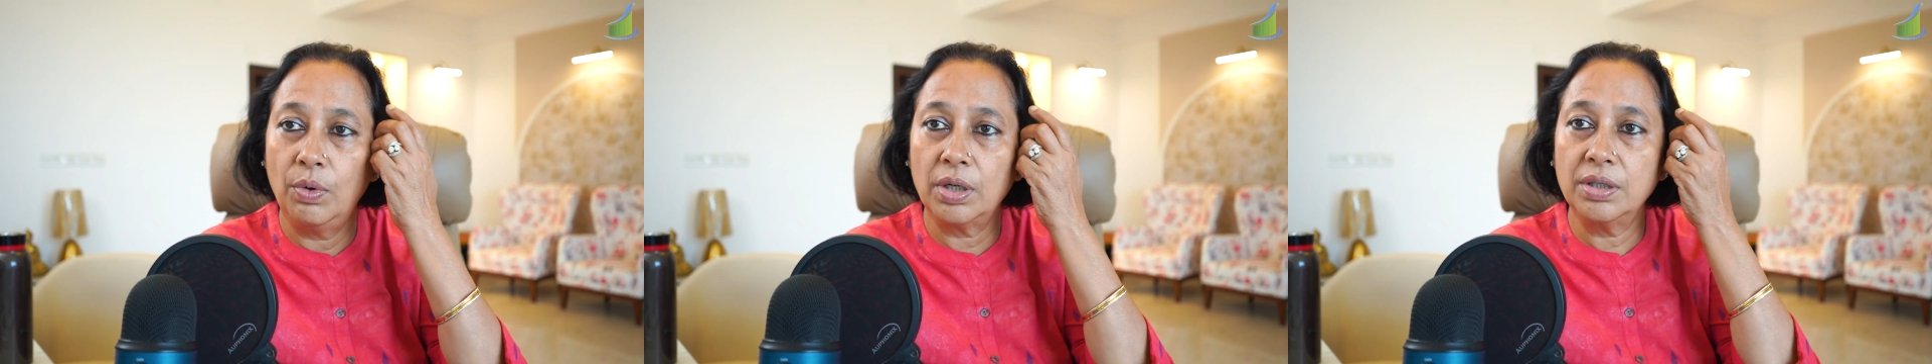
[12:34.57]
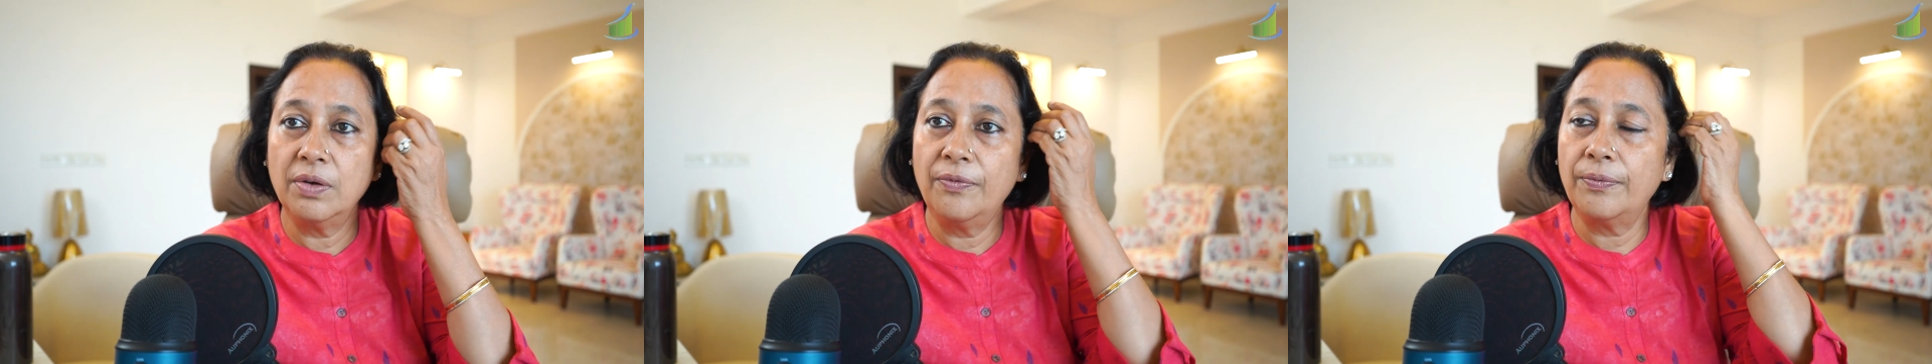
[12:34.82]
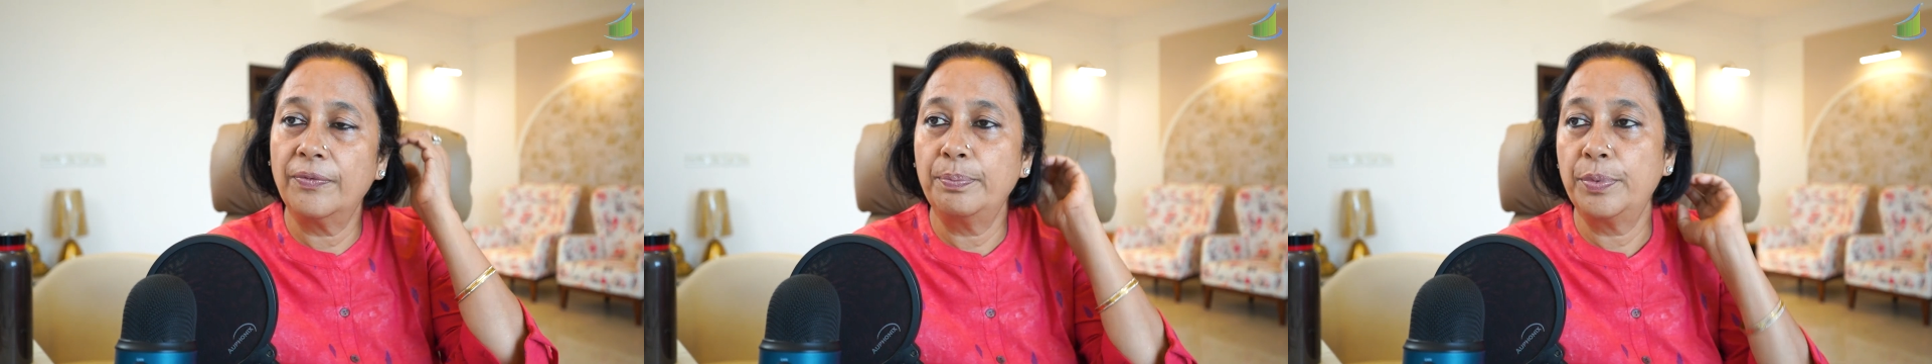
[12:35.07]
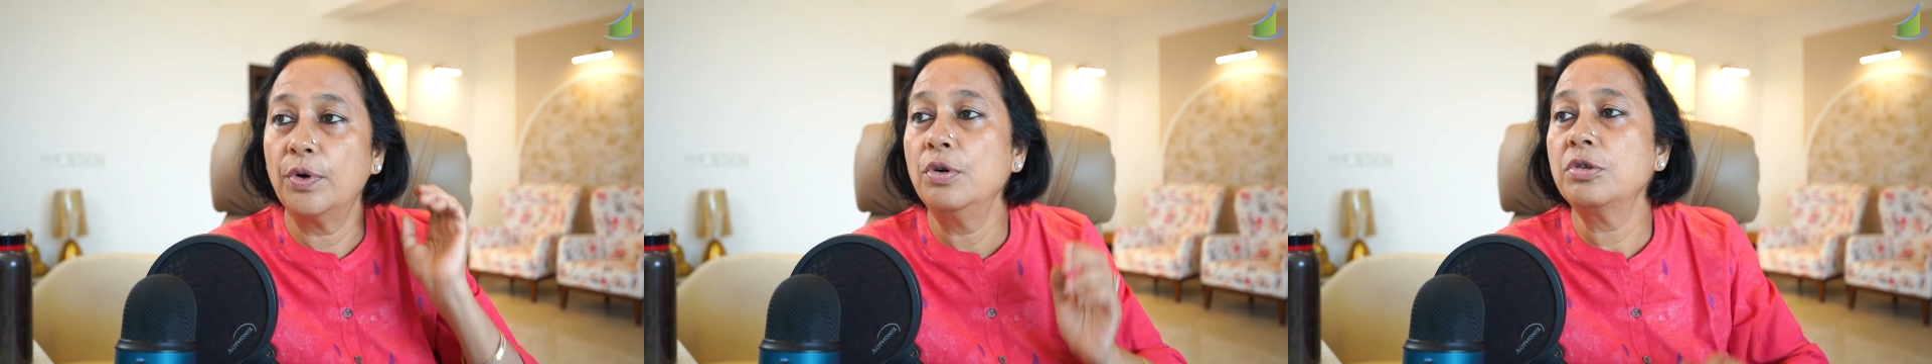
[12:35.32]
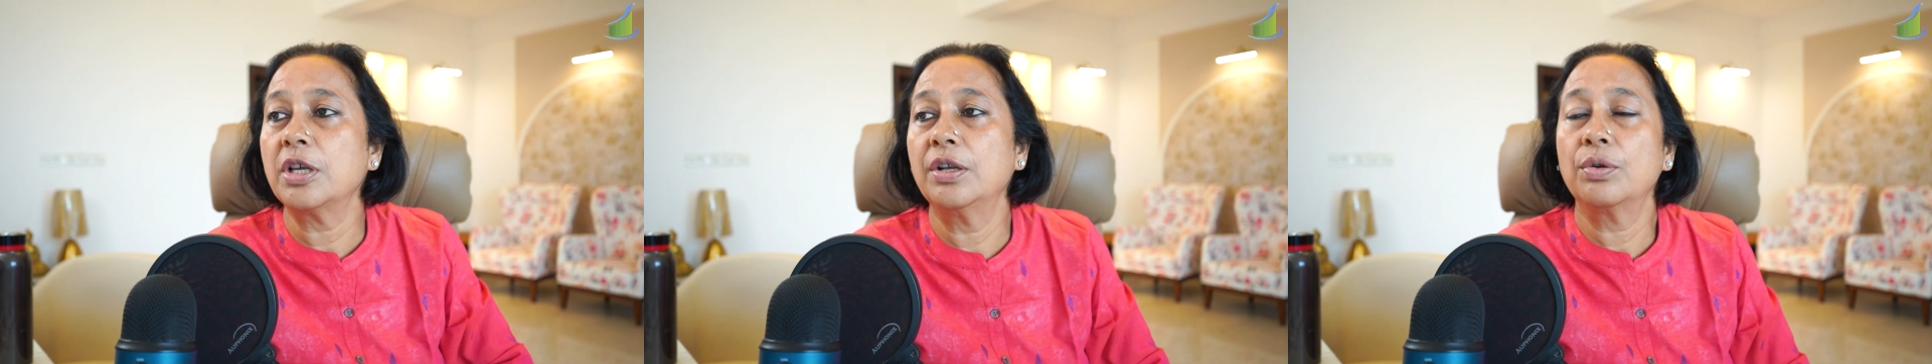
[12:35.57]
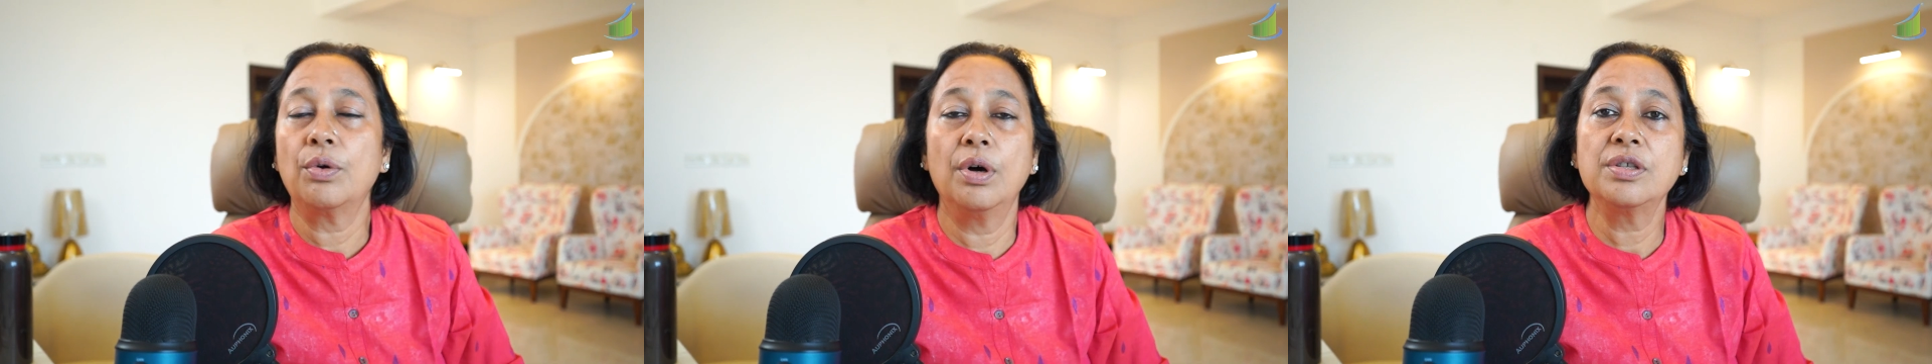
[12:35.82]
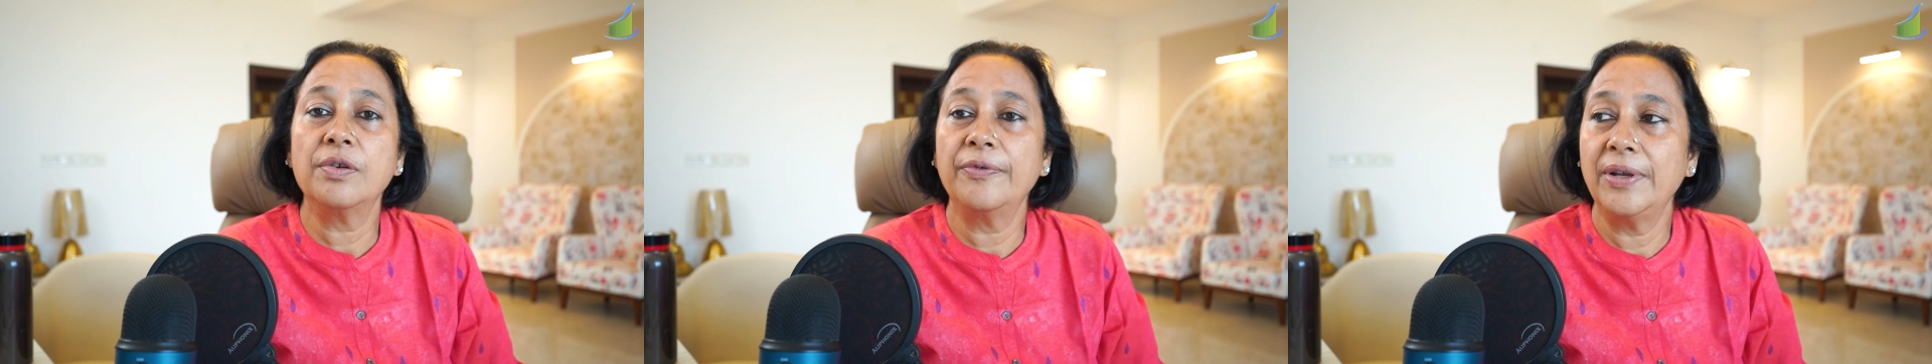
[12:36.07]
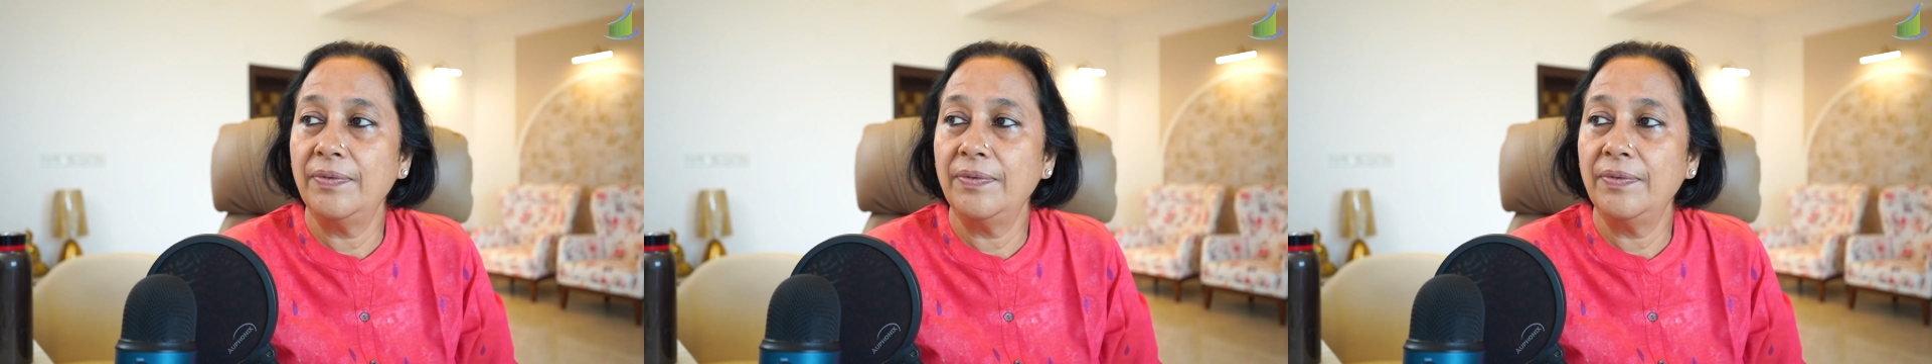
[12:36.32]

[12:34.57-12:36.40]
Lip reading: what are the pros and cons of